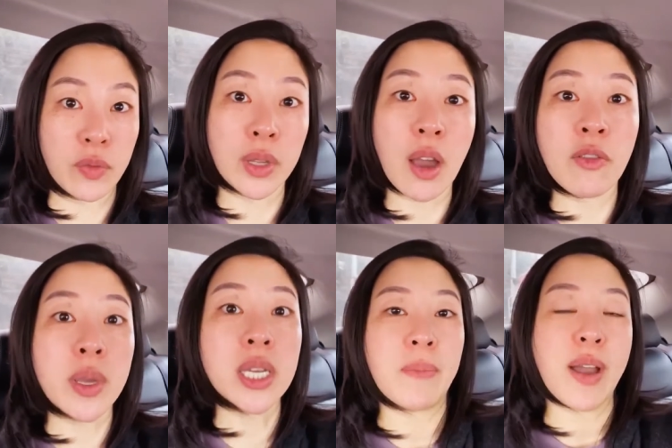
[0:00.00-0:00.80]
from the
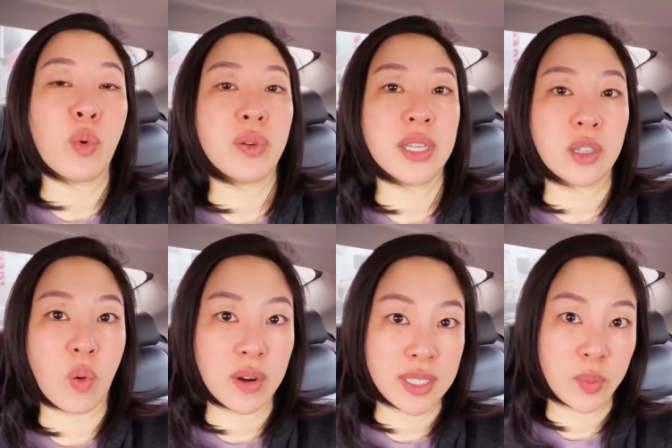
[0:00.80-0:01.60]
government, I won't need to
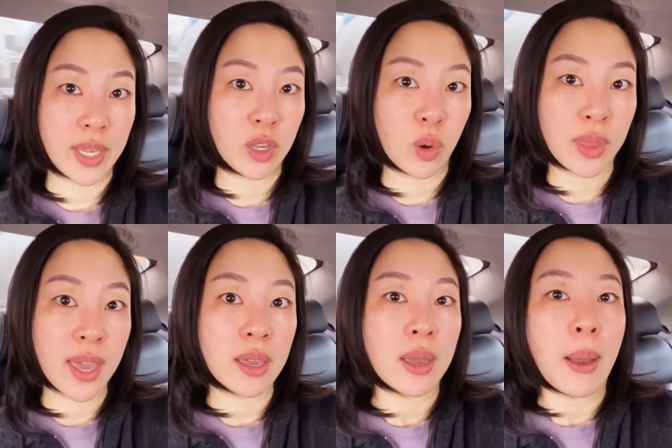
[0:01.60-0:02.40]
quarantine when I go
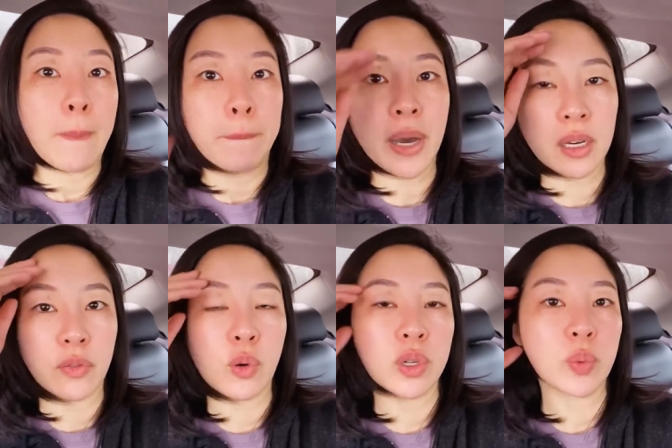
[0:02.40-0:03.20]
there. But
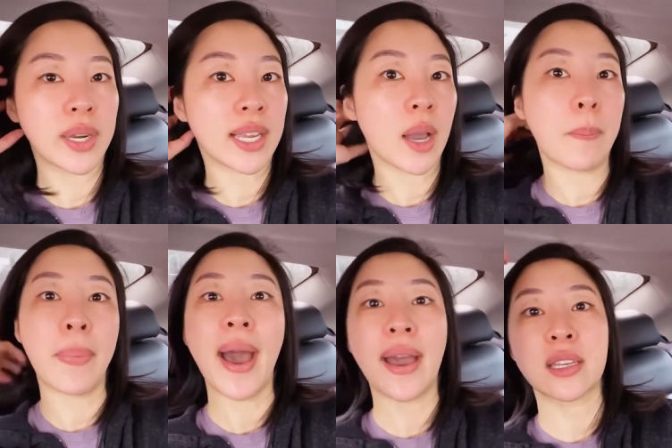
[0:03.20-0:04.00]
of course, when I come
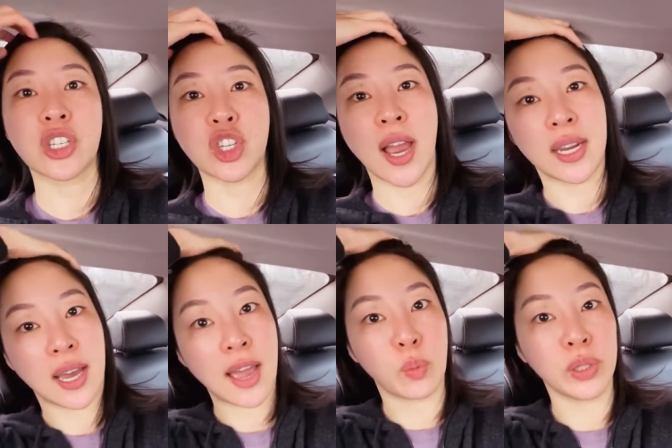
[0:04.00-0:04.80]
back to China,
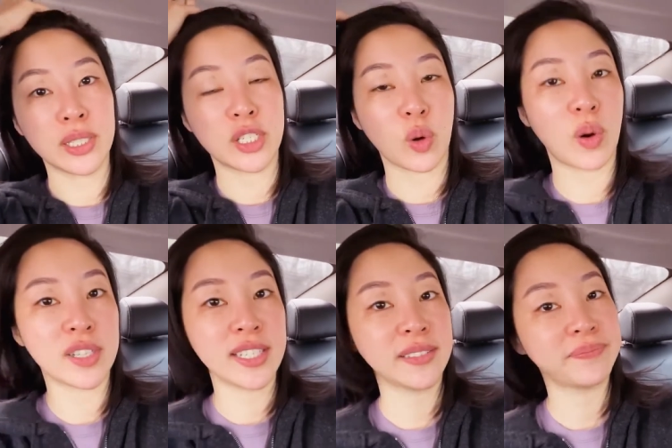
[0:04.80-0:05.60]
I will need to
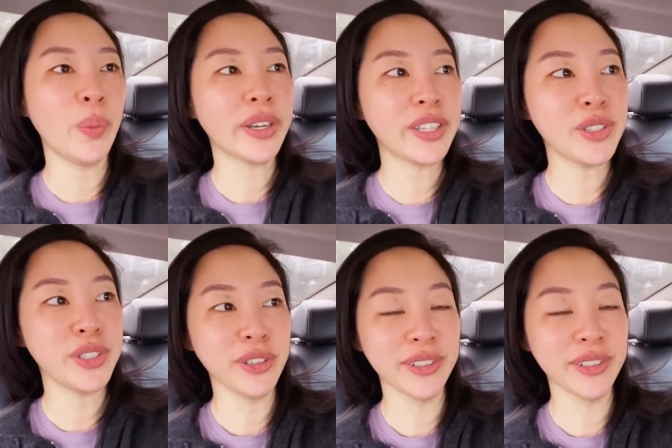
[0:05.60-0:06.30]
quarantine. What can you do?